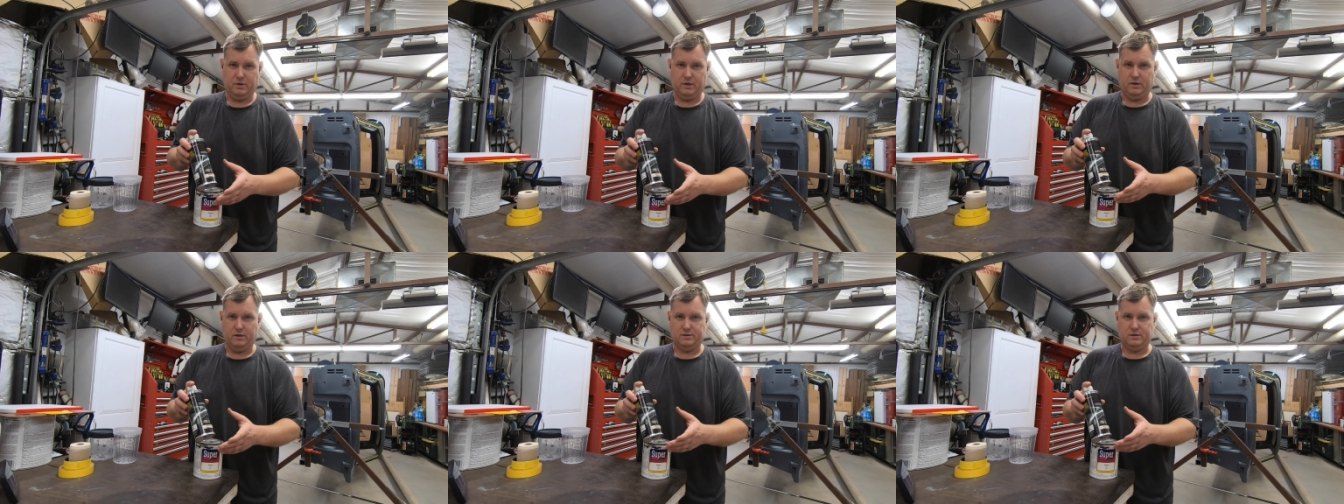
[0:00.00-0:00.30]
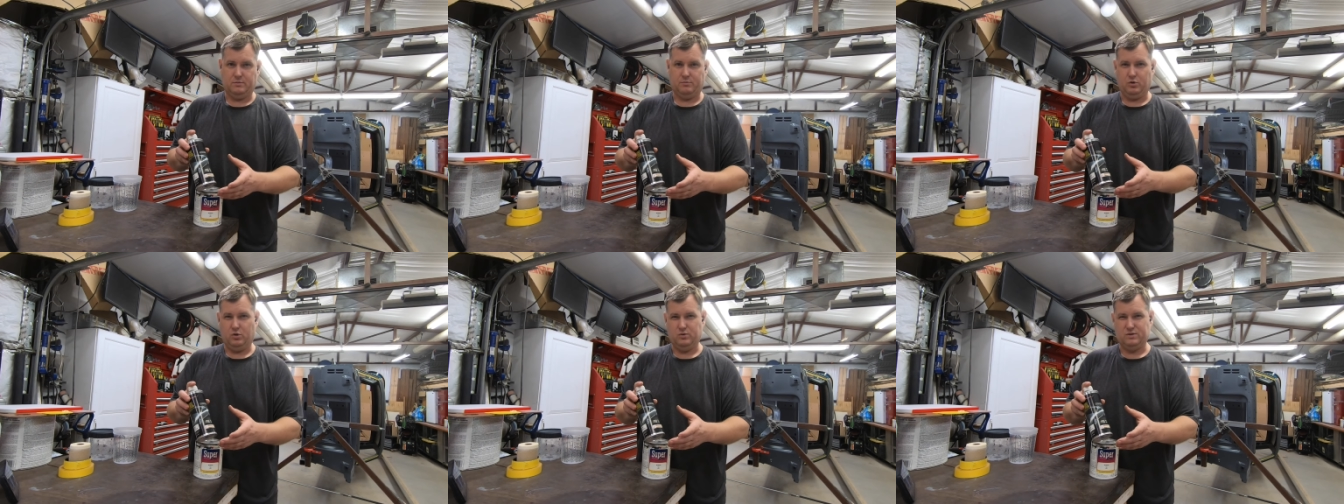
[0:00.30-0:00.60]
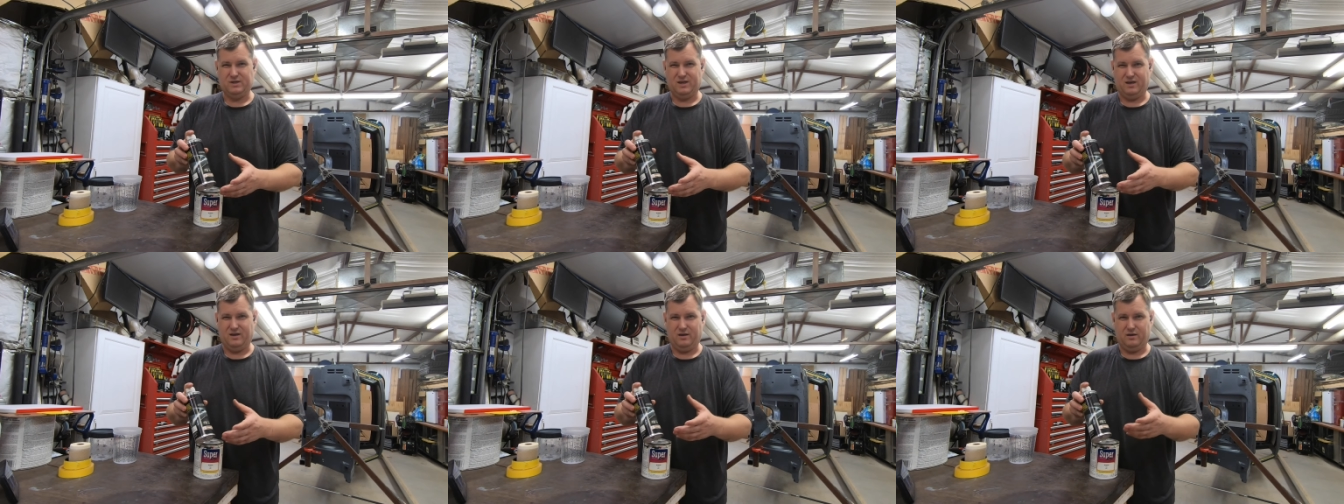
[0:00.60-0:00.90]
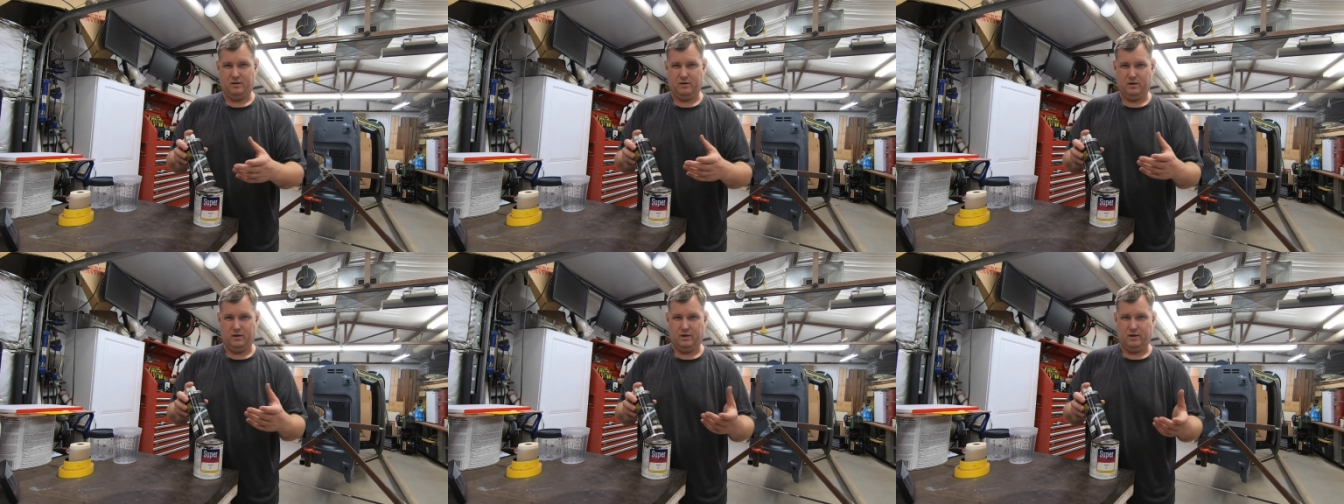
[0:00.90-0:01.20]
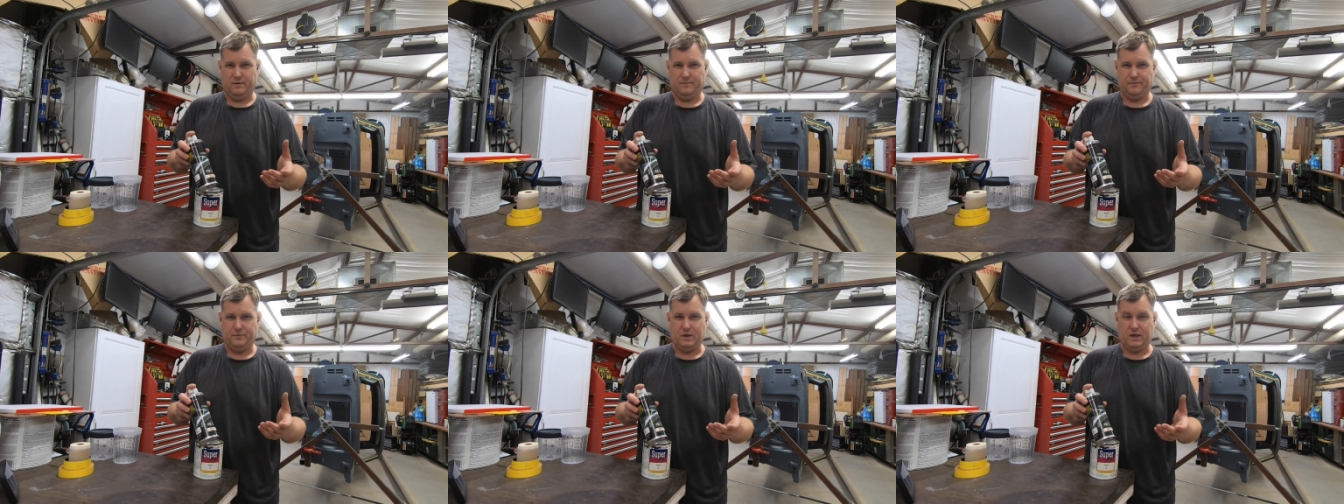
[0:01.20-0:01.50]
because I'm using
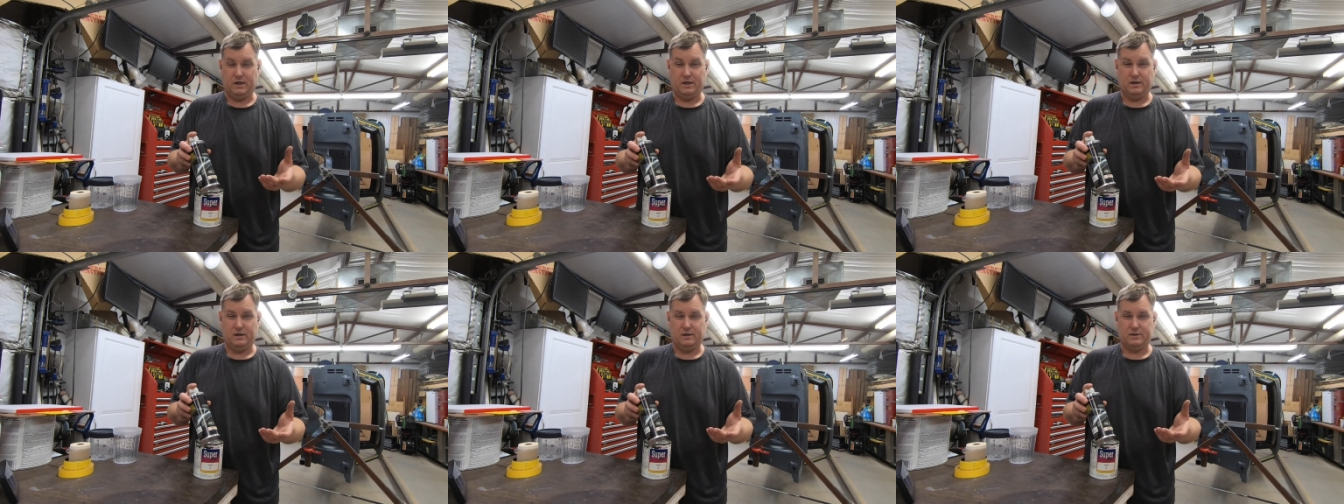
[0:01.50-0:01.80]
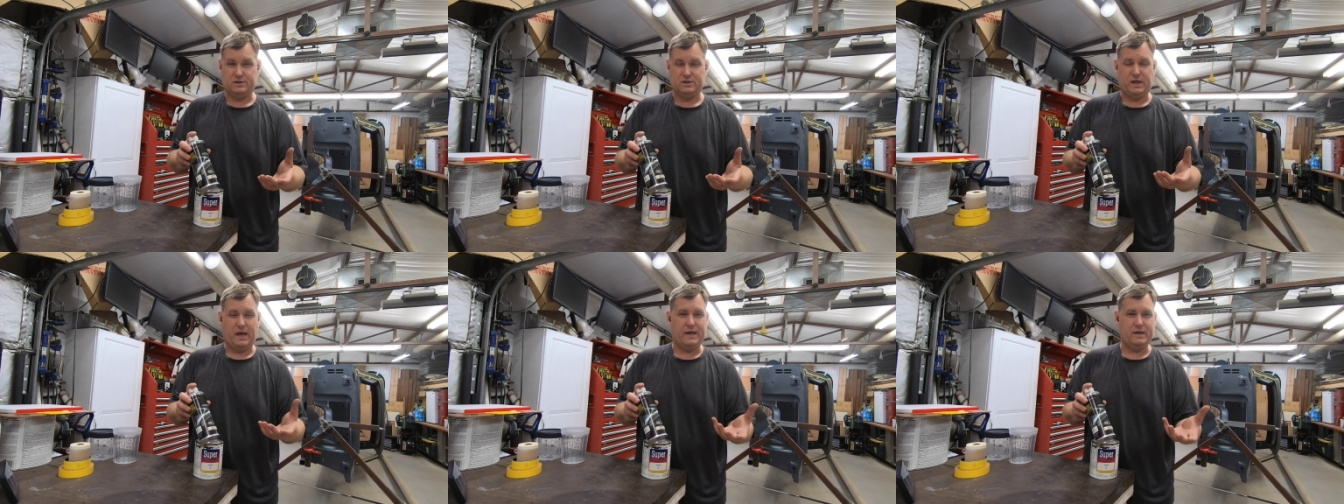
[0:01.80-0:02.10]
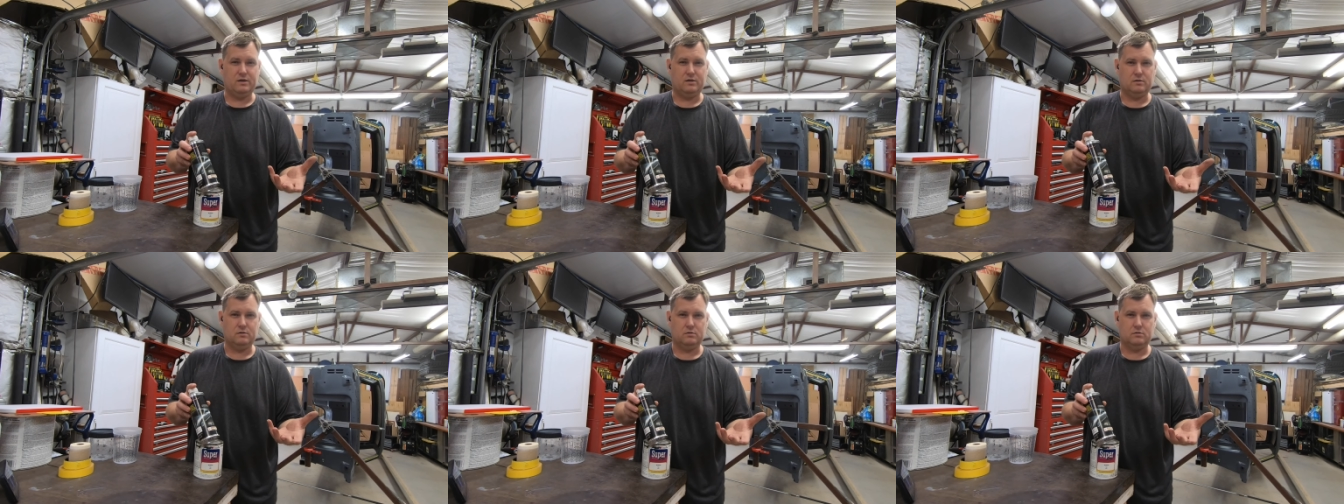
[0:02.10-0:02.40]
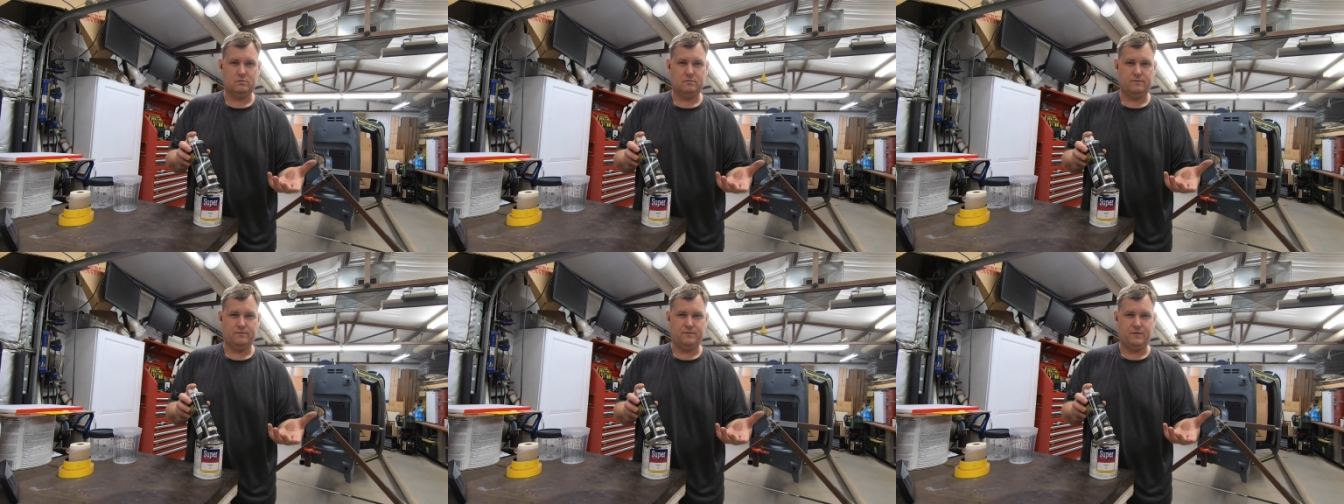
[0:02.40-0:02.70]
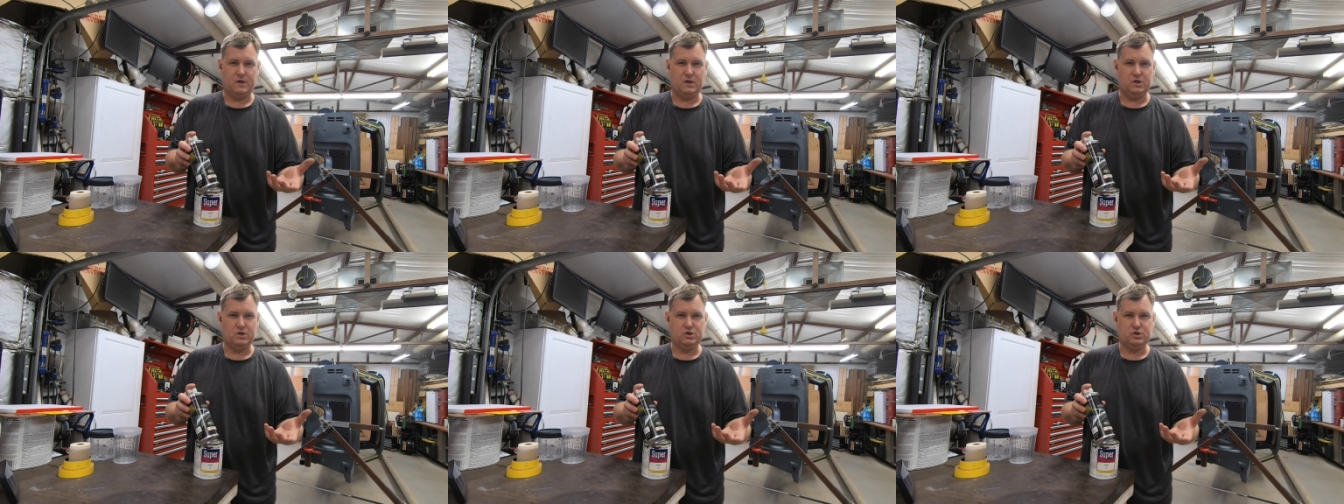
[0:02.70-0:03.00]
a satin
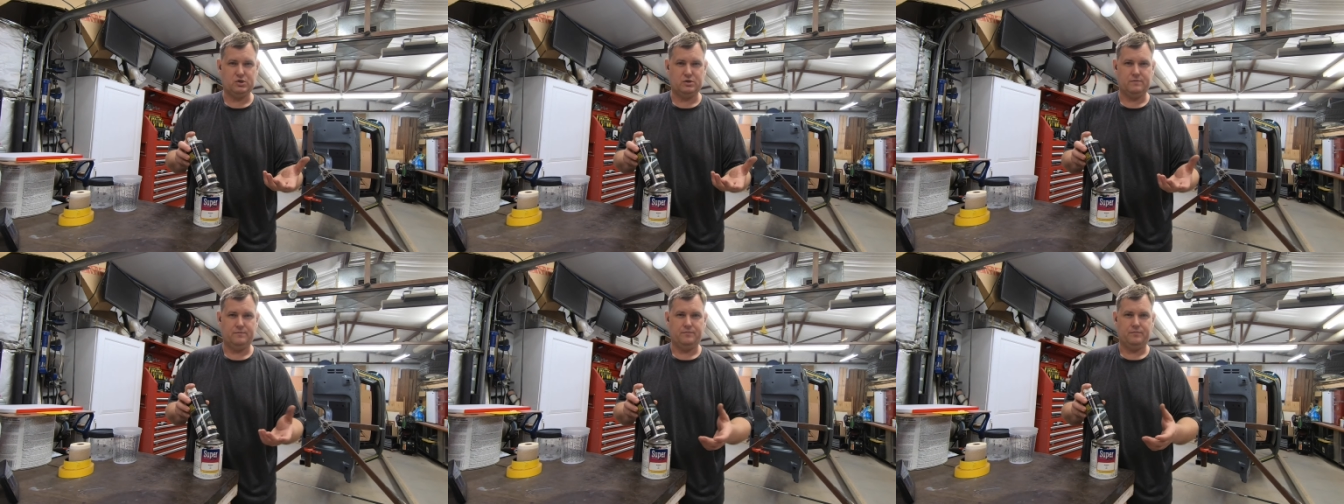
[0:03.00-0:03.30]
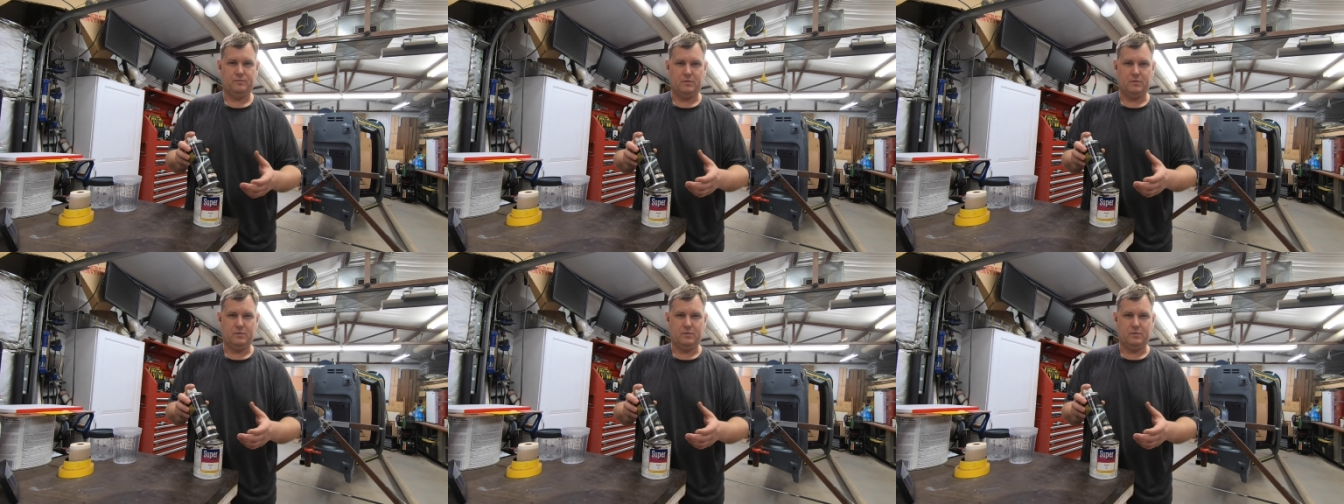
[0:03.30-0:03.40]
finish,